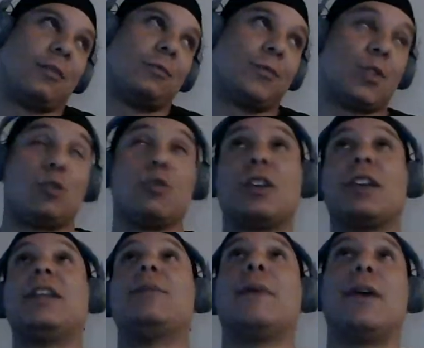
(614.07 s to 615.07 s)
So you can
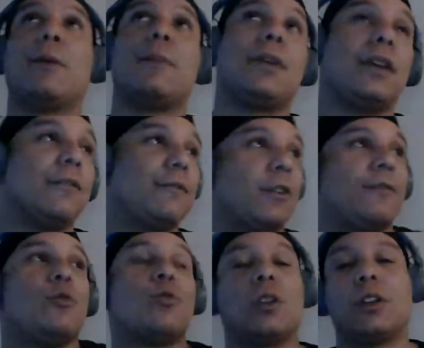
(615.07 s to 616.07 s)
email me
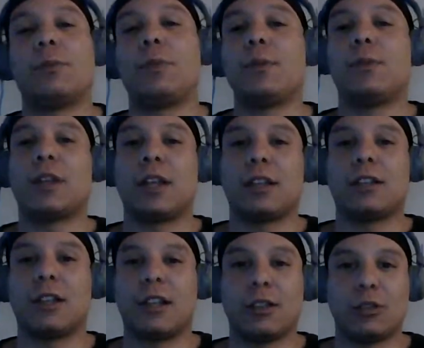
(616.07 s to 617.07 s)
if you one of the people
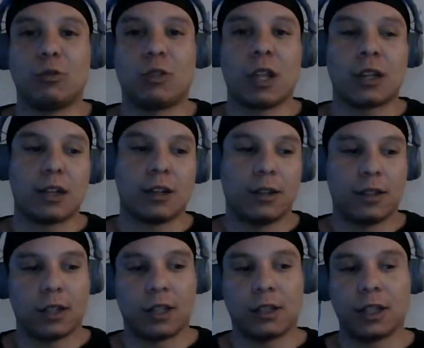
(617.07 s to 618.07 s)
that you think
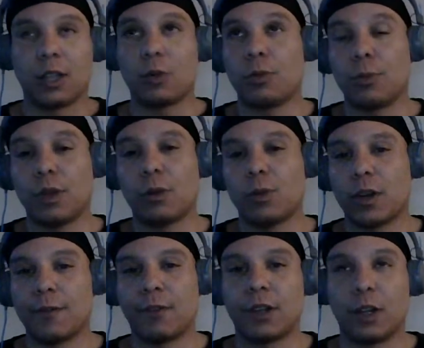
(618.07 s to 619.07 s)
that can link with me or
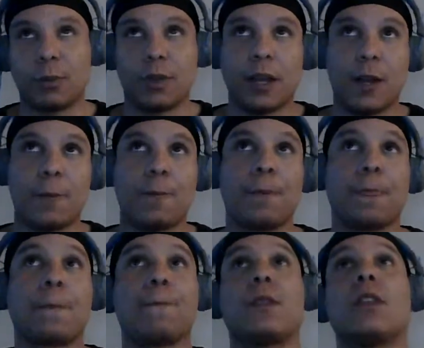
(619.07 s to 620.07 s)
whatever and help me out.
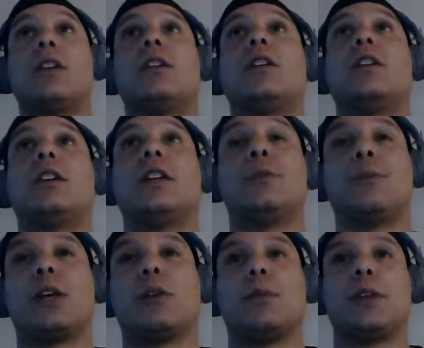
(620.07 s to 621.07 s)

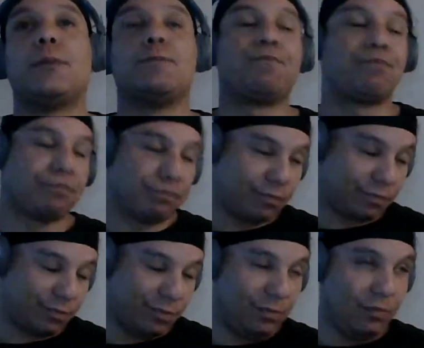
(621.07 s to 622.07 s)
Email me
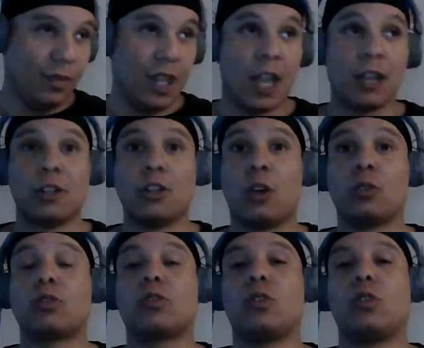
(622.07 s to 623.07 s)
at
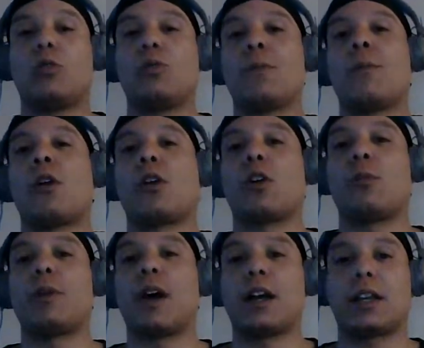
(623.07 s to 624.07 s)

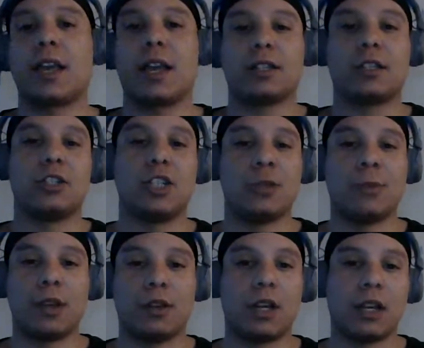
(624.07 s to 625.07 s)

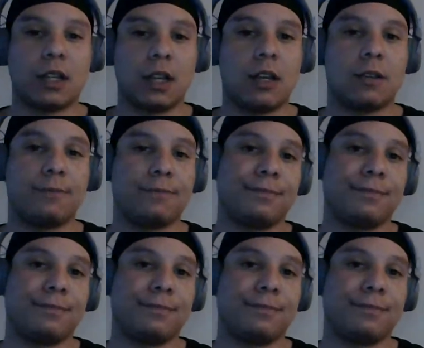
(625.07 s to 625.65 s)
AdultSchoolWithMarcoPodcast@gmail.com.